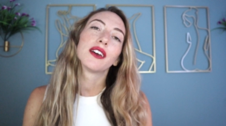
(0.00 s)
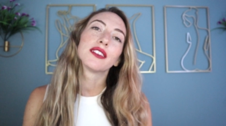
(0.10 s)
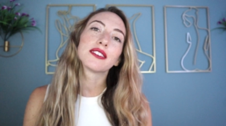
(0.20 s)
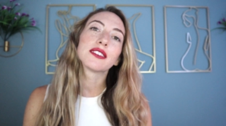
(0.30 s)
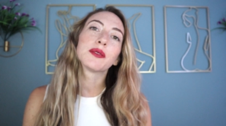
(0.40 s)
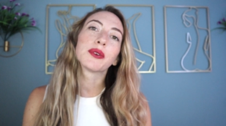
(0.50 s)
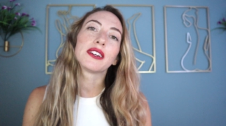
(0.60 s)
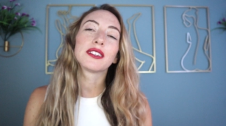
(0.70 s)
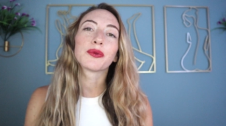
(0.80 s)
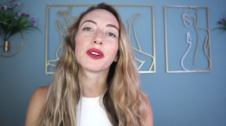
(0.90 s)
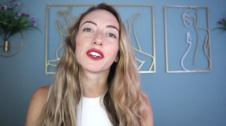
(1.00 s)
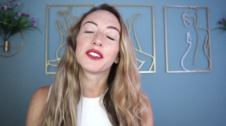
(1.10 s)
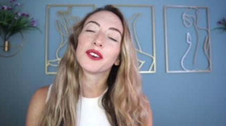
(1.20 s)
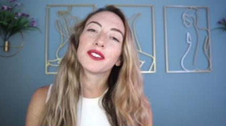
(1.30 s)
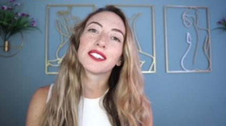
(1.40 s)
This is the place where
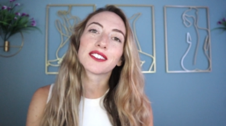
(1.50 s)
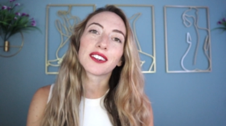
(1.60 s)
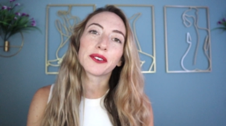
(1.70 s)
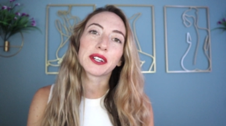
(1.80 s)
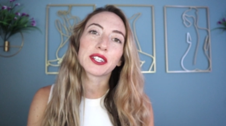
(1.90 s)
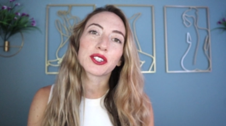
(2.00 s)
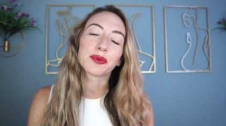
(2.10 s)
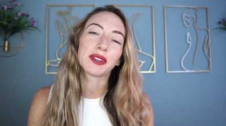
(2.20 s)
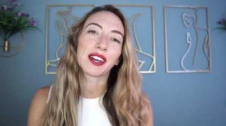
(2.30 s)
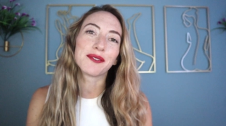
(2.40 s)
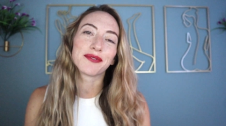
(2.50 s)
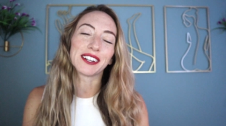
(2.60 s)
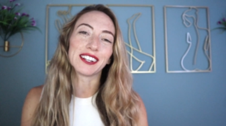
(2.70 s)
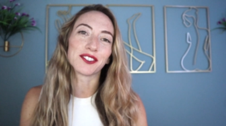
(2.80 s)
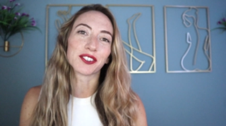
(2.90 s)
you don't need to start rich to become
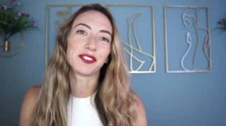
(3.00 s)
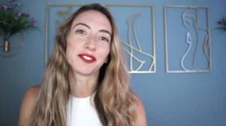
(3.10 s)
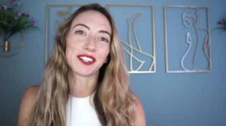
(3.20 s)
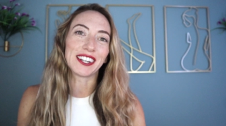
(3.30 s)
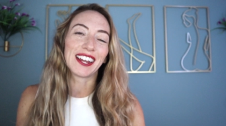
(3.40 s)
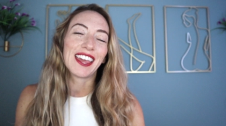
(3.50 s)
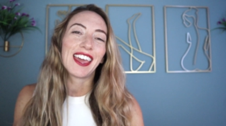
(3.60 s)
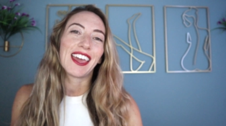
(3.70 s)
financially free.